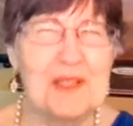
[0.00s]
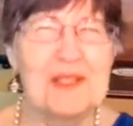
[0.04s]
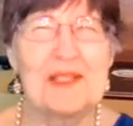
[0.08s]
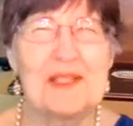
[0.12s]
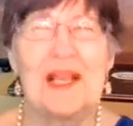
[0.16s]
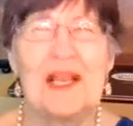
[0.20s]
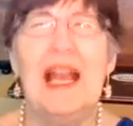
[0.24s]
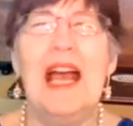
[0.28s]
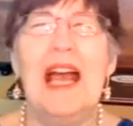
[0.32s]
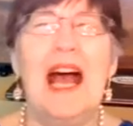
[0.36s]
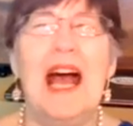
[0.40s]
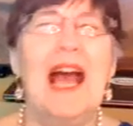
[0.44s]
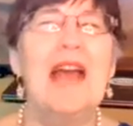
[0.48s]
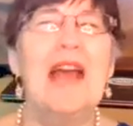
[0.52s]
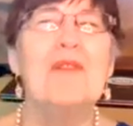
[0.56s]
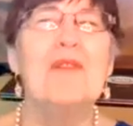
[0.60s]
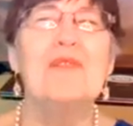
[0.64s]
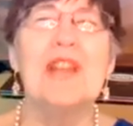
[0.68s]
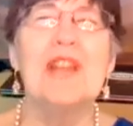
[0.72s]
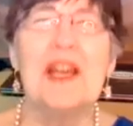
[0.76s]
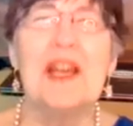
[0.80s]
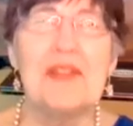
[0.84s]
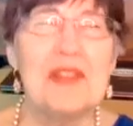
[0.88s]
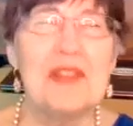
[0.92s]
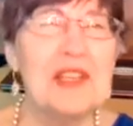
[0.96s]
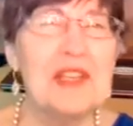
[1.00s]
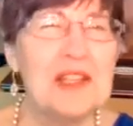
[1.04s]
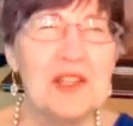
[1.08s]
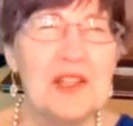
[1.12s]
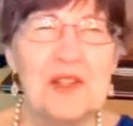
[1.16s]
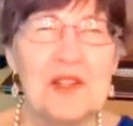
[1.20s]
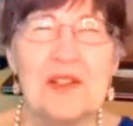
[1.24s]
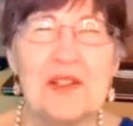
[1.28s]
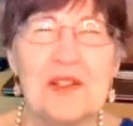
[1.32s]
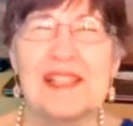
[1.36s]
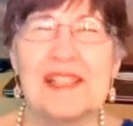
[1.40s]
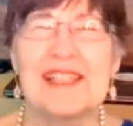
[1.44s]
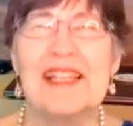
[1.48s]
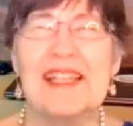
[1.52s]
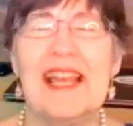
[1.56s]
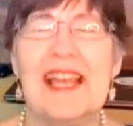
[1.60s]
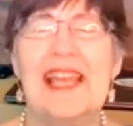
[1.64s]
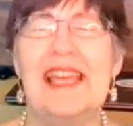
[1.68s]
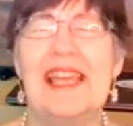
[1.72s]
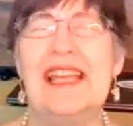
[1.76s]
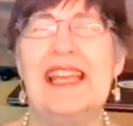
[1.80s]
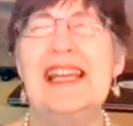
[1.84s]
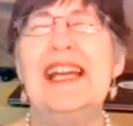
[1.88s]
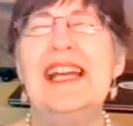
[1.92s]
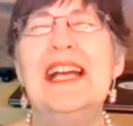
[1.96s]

So I have nothing new to say.